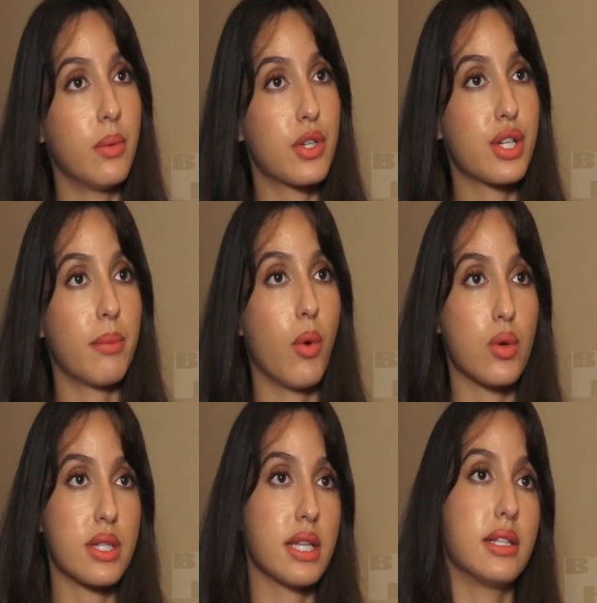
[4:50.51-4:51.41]
which I'm
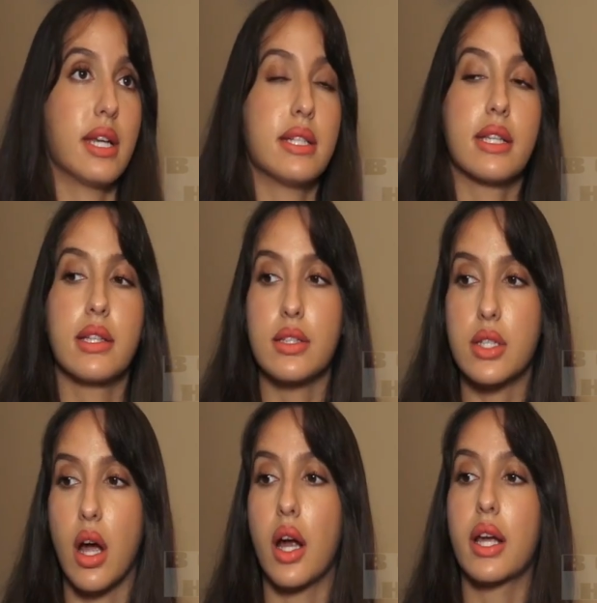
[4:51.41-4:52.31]
hosting, Dating in the
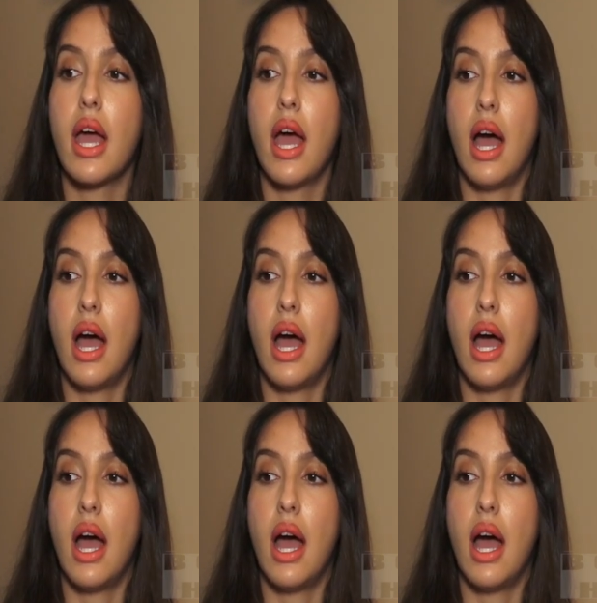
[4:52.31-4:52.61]
Dark,